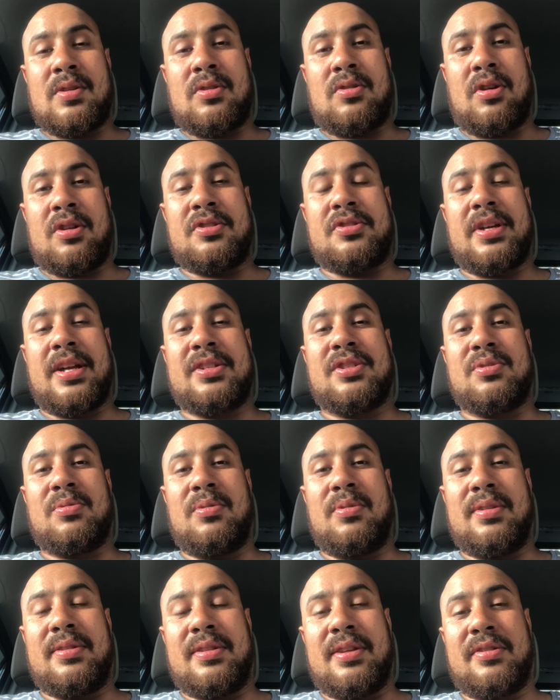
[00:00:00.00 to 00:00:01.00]

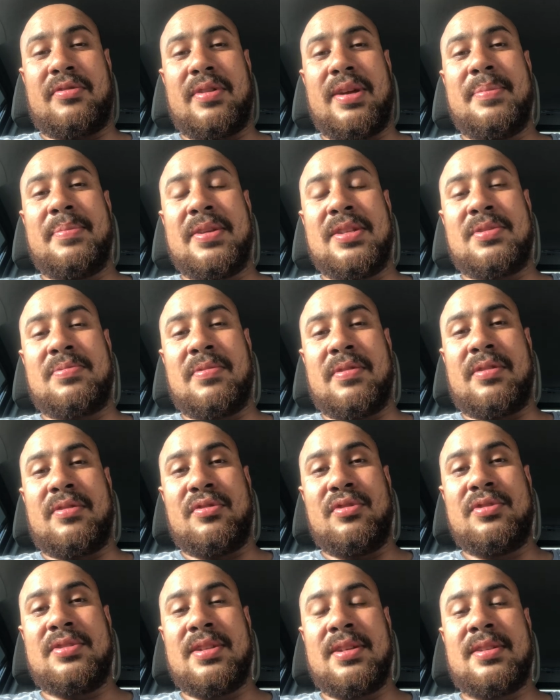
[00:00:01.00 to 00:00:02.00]
contractual agreements with
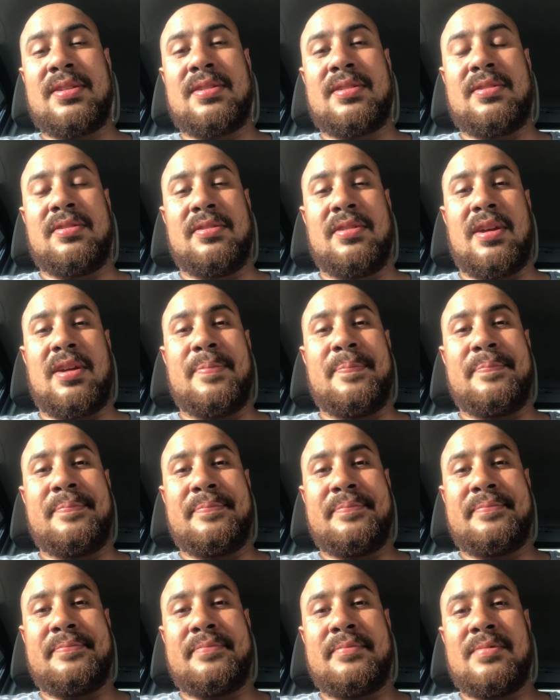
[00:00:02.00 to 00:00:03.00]
Usyk, you know.
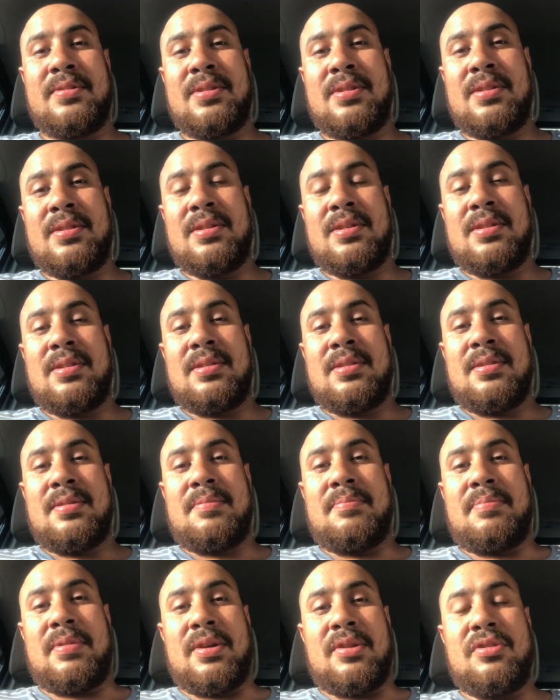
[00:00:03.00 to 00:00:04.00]

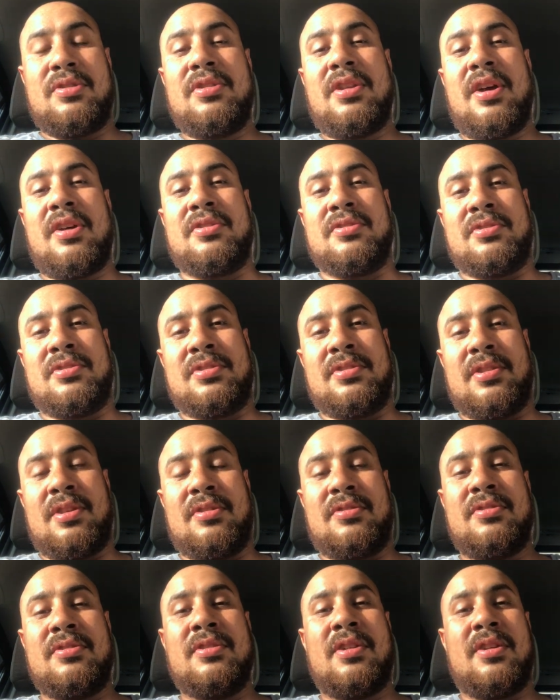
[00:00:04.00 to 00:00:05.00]
But who knows, you
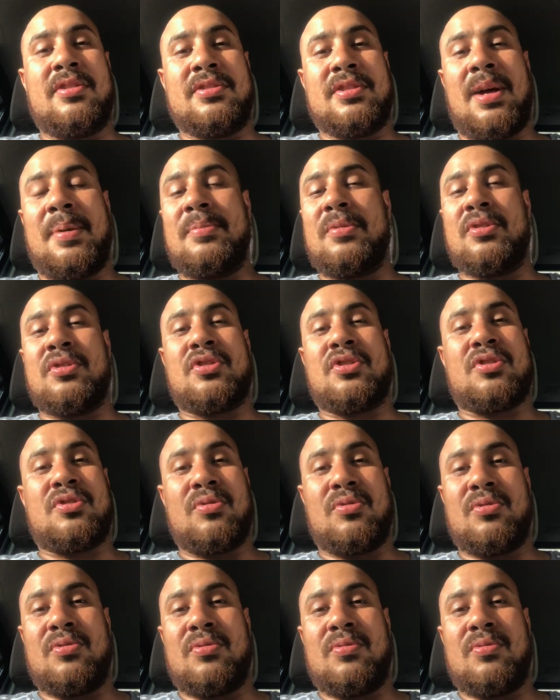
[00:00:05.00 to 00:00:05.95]
know, who knows? I'm not sure